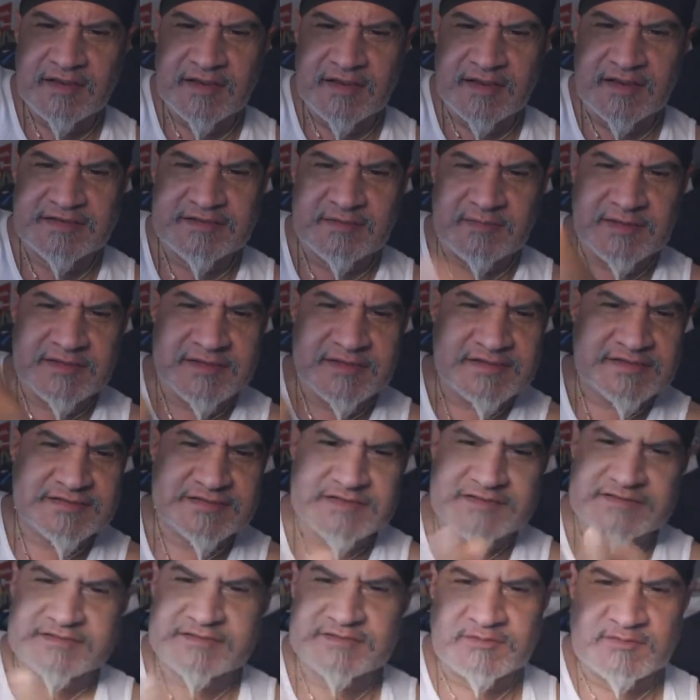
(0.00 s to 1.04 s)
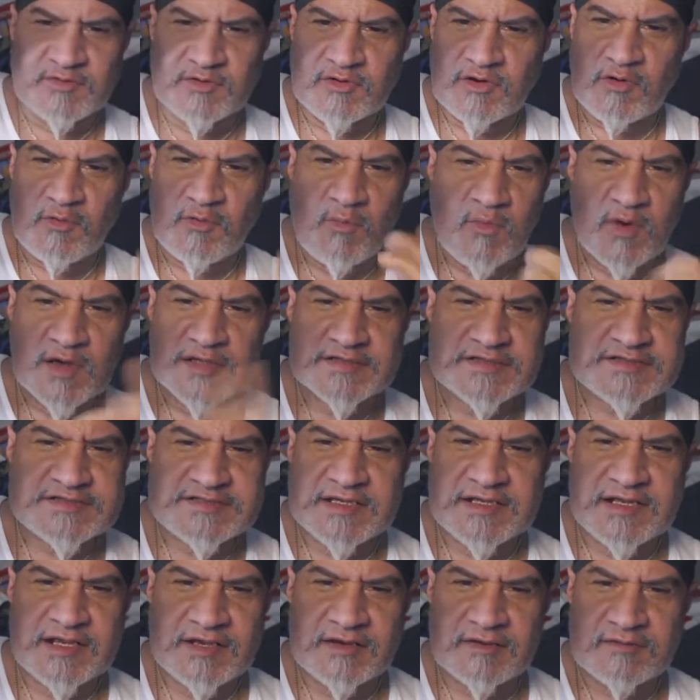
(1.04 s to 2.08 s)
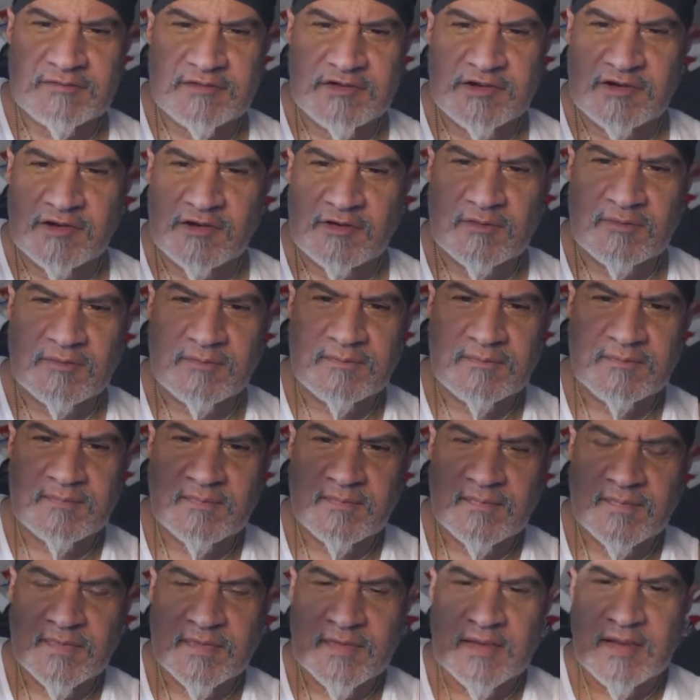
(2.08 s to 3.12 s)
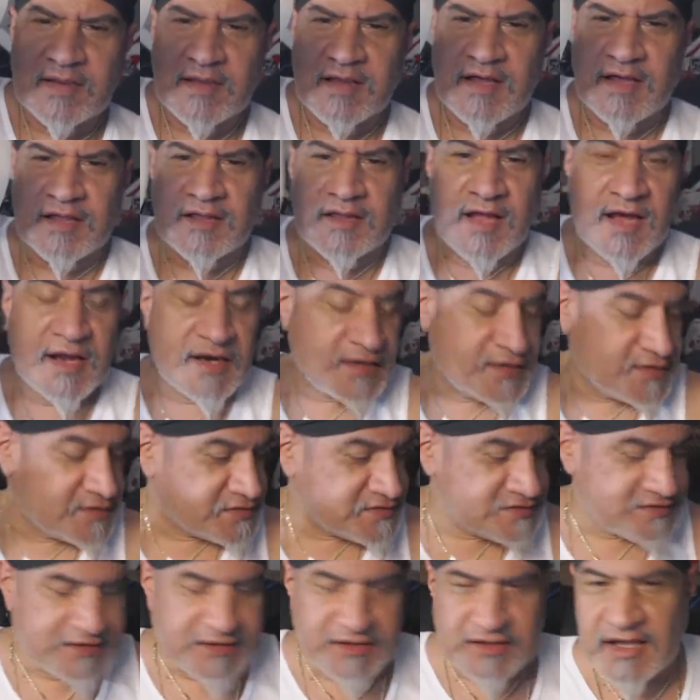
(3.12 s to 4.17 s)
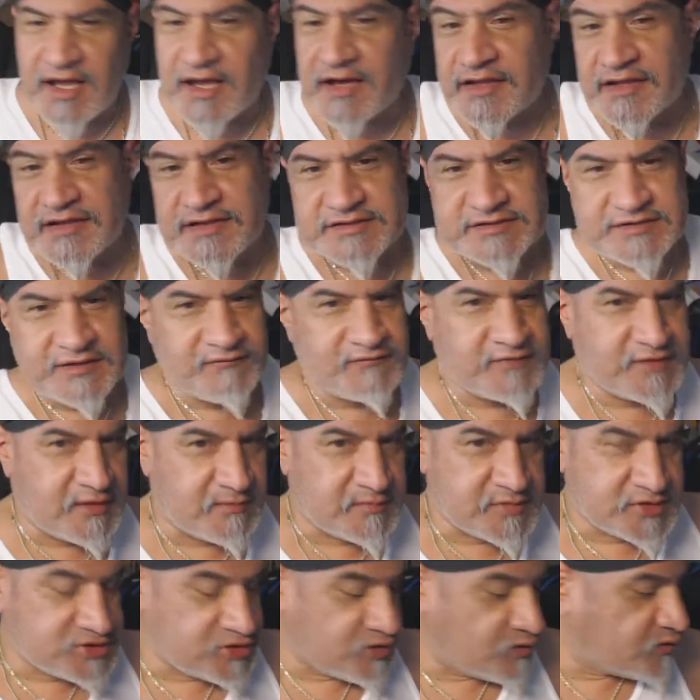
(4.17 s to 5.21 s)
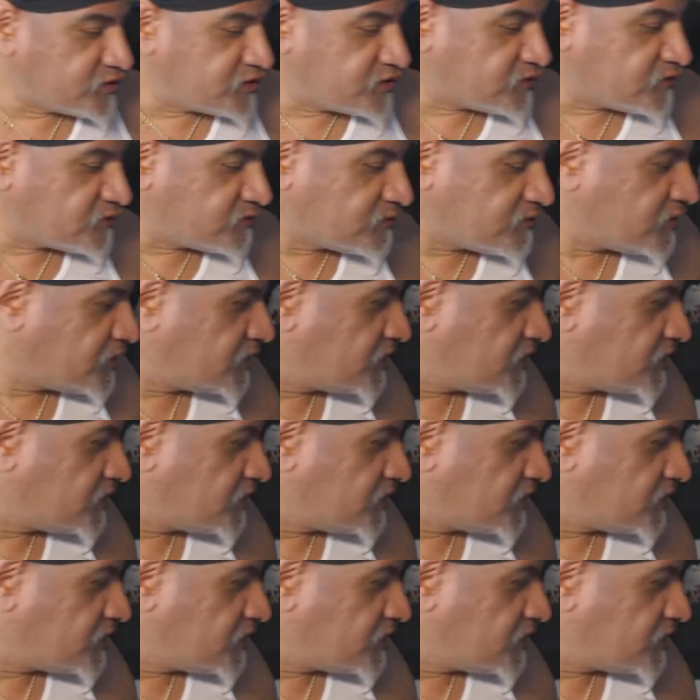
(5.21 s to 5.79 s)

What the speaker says: And something like this is, one sitting, a lot of the stuff that I'm showing you,